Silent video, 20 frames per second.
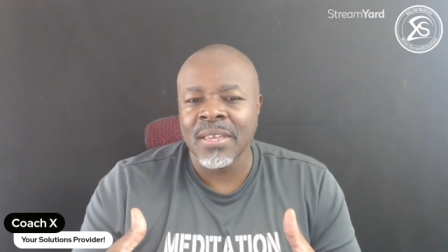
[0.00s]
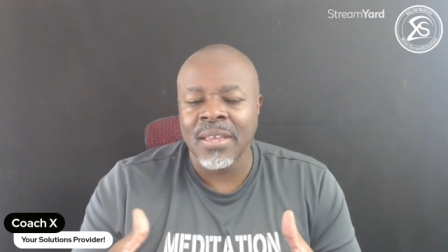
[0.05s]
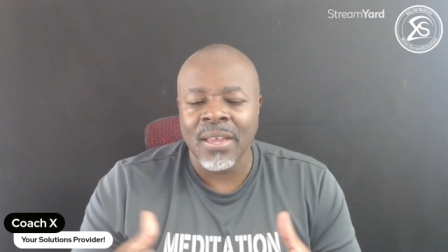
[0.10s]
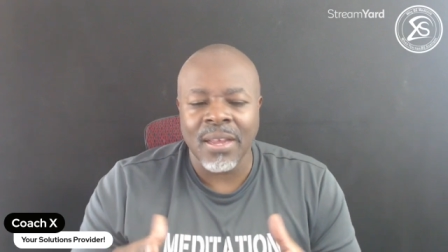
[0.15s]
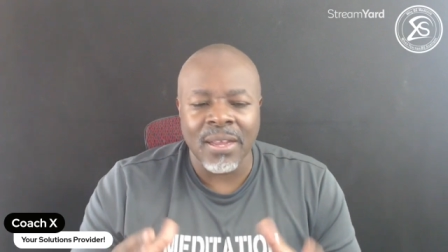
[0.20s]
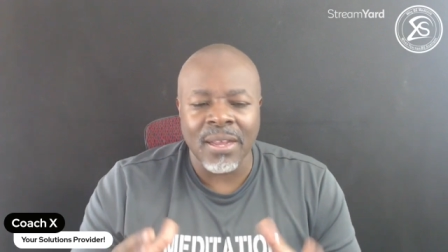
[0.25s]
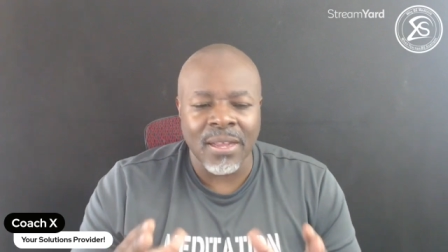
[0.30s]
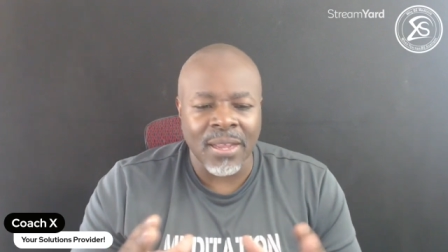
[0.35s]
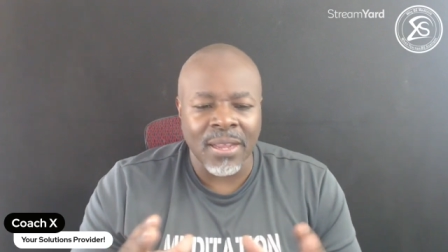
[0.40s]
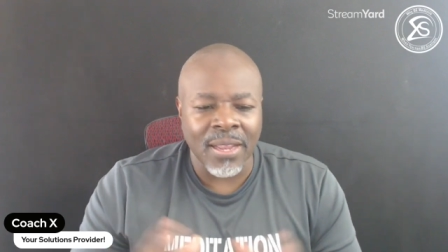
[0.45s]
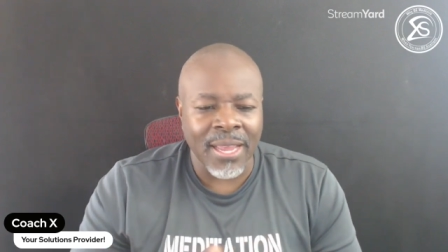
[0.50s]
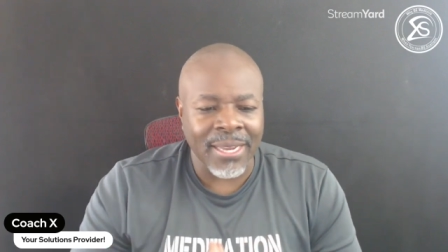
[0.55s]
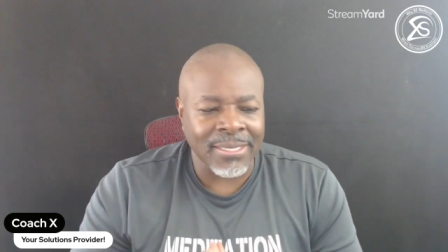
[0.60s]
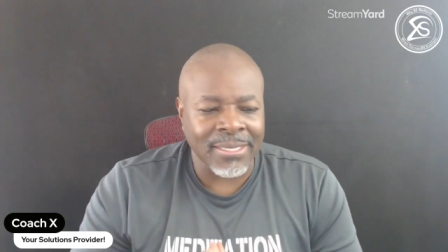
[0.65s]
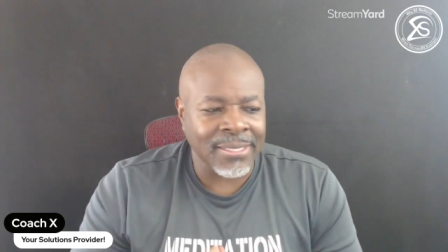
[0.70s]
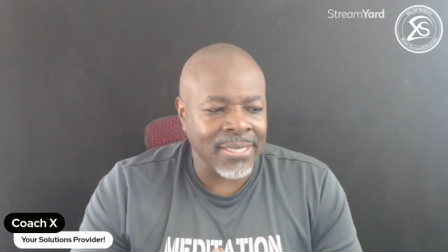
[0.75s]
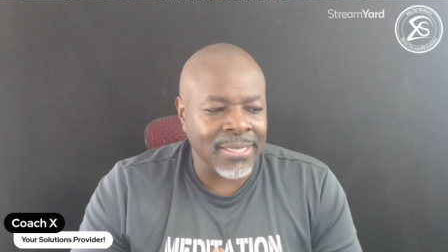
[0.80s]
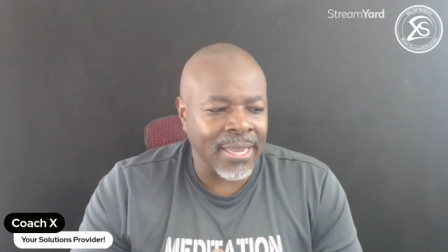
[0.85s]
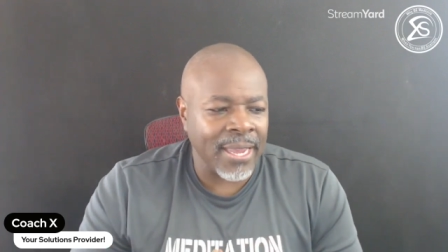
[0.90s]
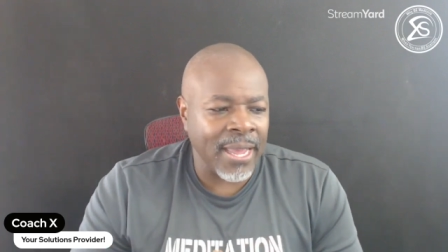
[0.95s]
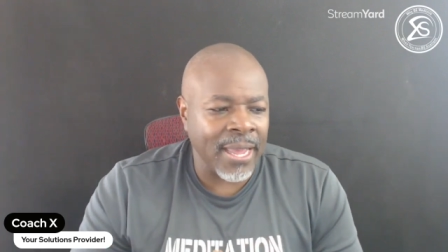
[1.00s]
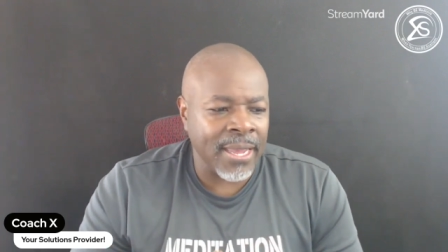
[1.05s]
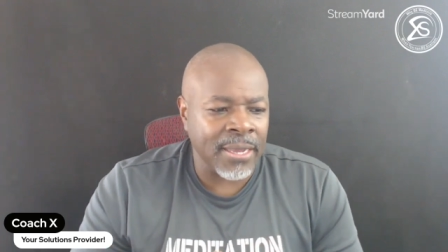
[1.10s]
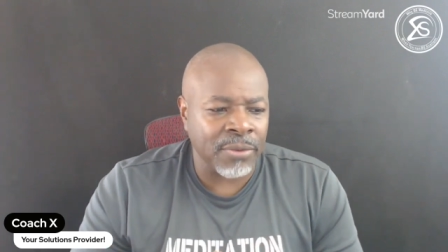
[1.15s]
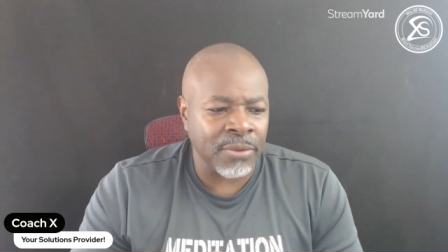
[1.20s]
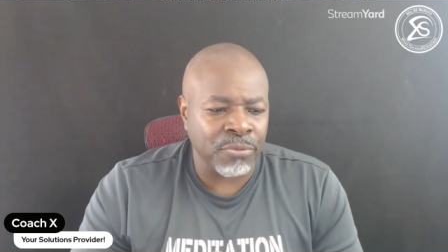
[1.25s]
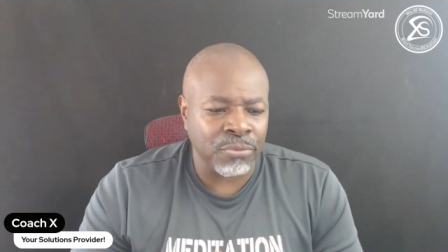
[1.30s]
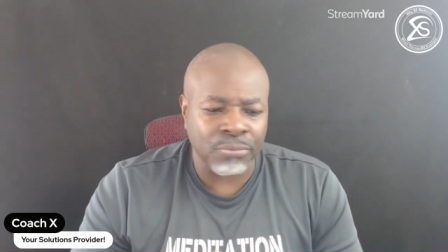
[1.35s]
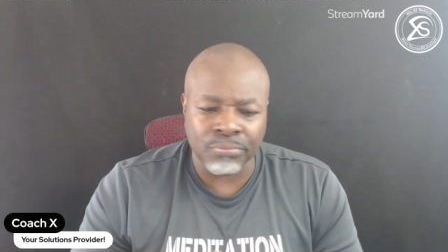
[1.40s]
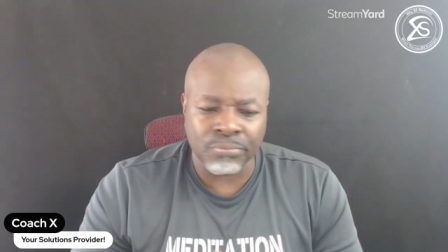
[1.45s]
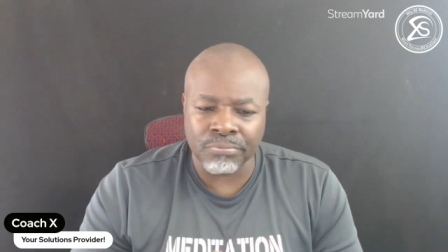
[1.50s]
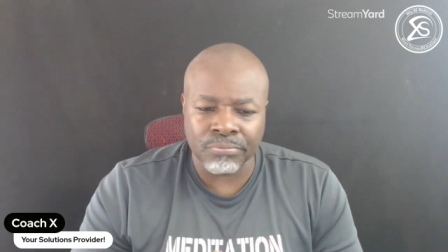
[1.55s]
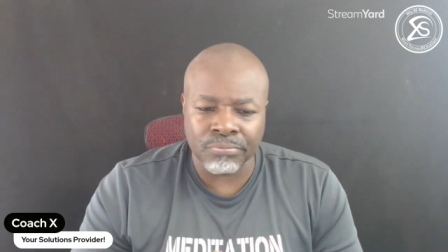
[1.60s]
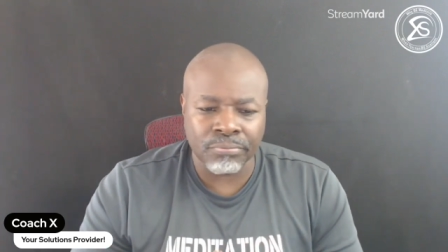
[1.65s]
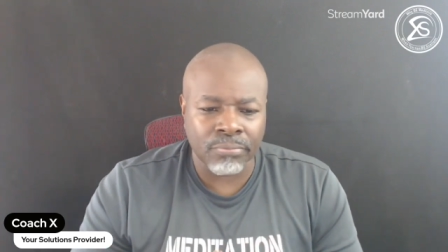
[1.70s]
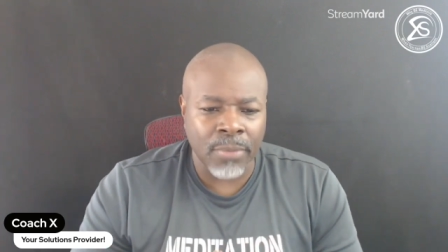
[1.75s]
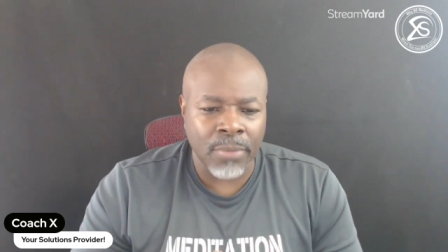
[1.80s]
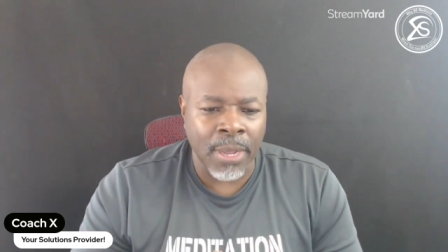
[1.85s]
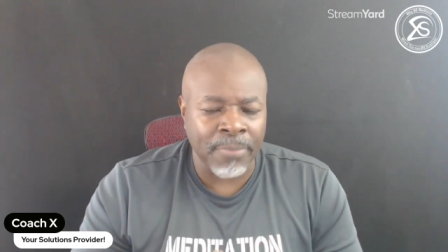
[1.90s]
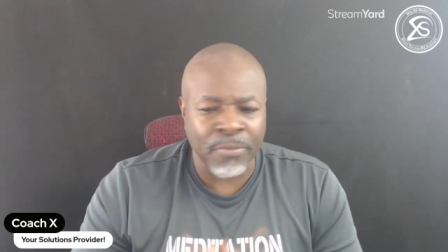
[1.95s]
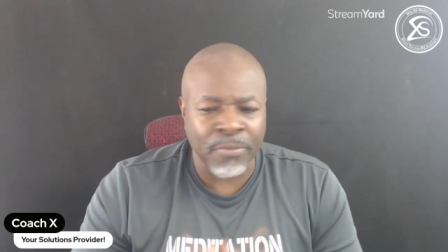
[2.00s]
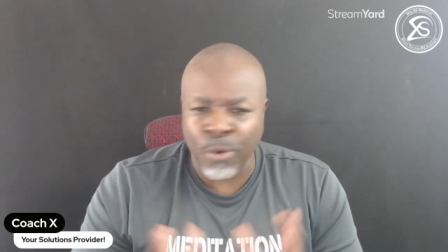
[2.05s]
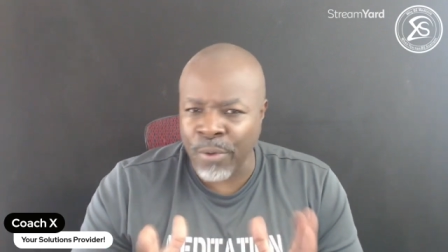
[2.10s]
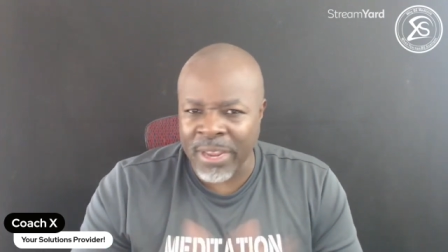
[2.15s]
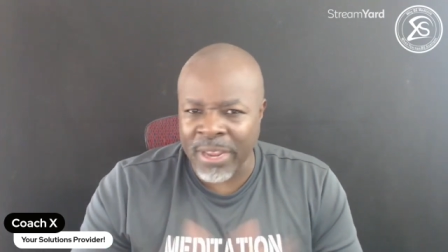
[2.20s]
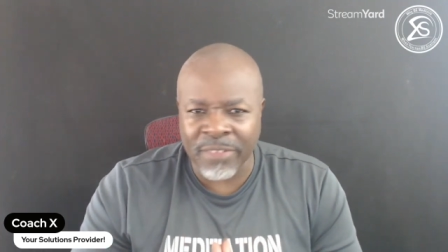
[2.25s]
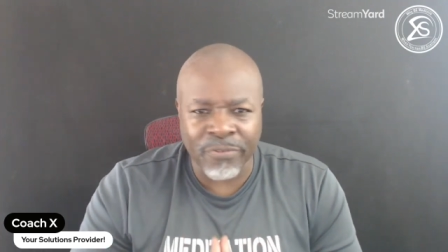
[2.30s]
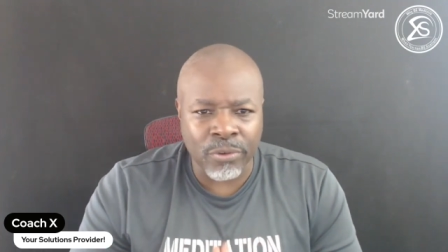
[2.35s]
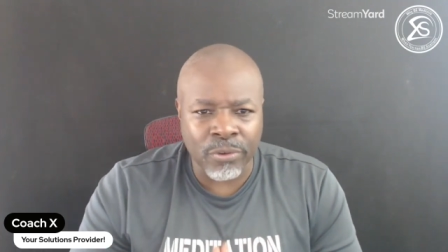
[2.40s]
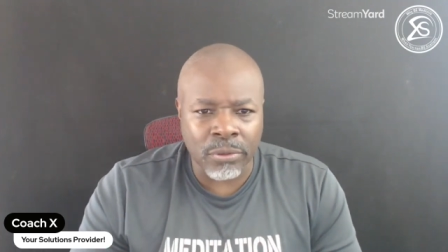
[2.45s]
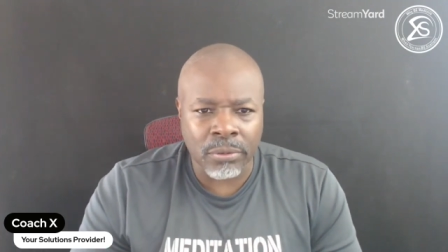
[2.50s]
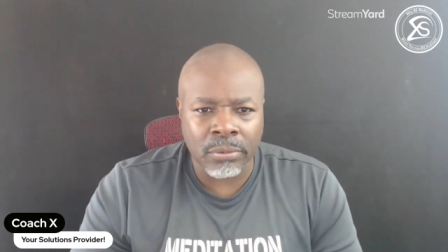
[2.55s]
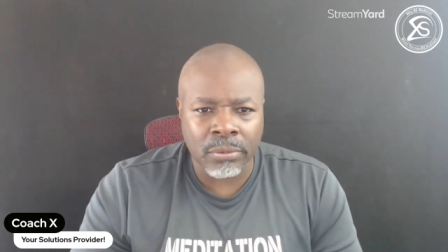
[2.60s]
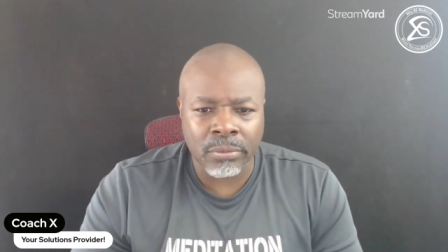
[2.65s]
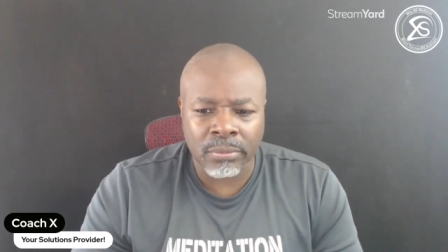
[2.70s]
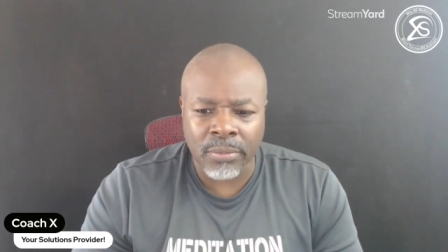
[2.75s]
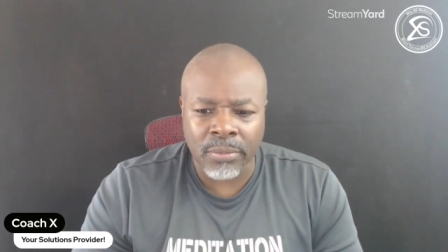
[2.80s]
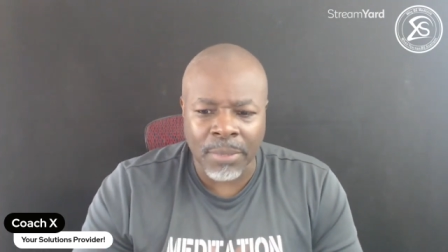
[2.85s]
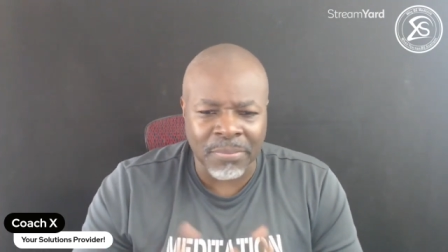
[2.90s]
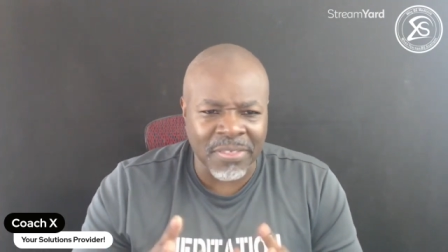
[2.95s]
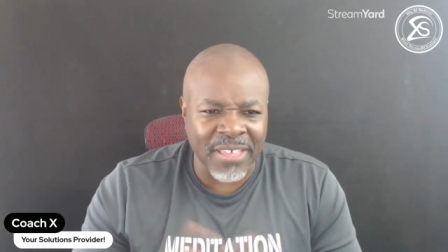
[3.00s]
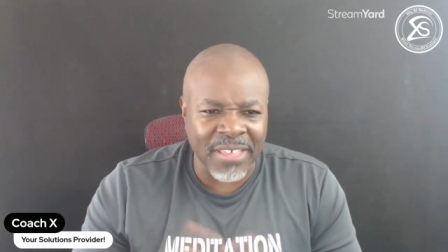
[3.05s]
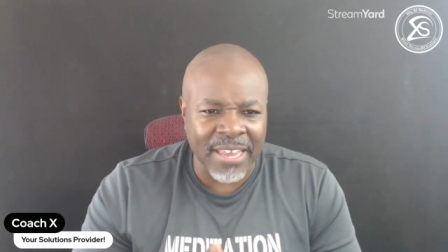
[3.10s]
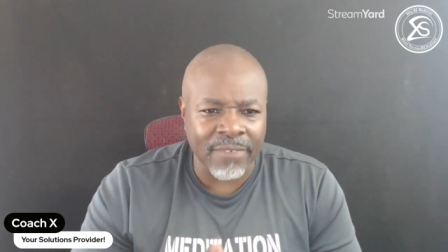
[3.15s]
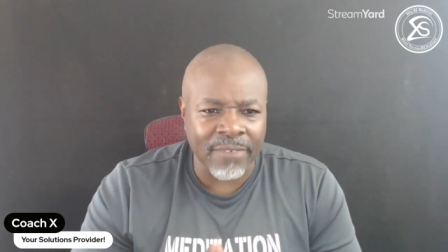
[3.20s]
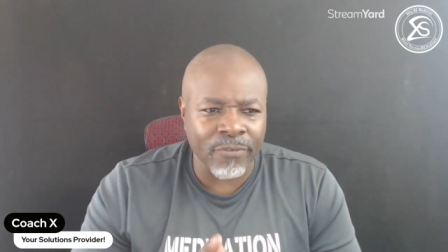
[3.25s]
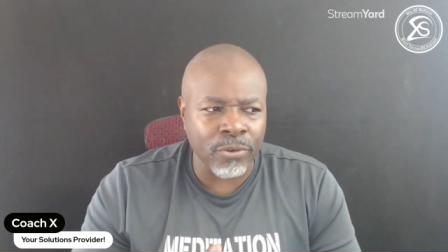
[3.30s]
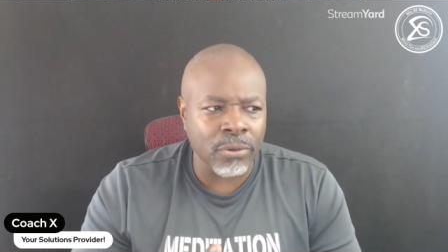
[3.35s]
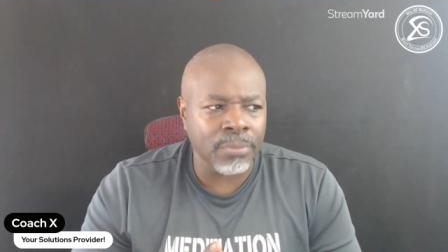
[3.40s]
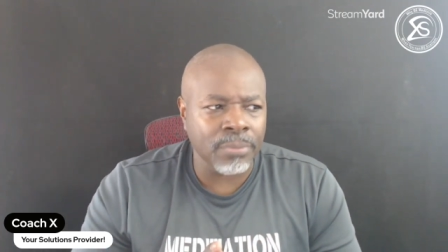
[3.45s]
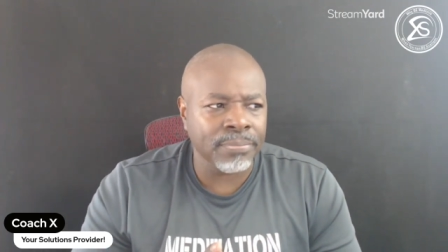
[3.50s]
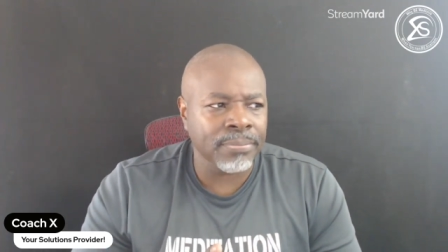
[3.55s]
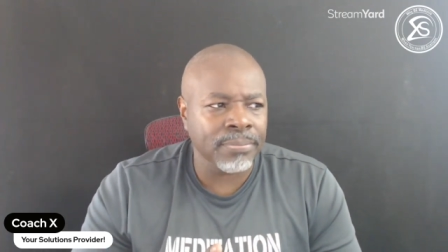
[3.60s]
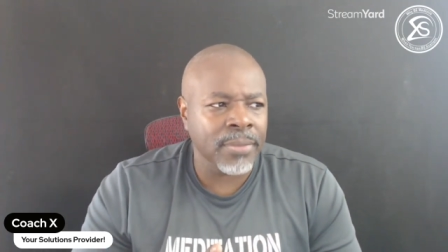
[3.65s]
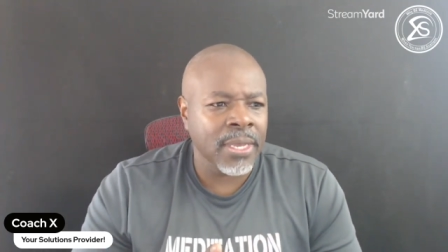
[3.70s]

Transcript: Uh, like I say, I I'm grateful. I'm thankful.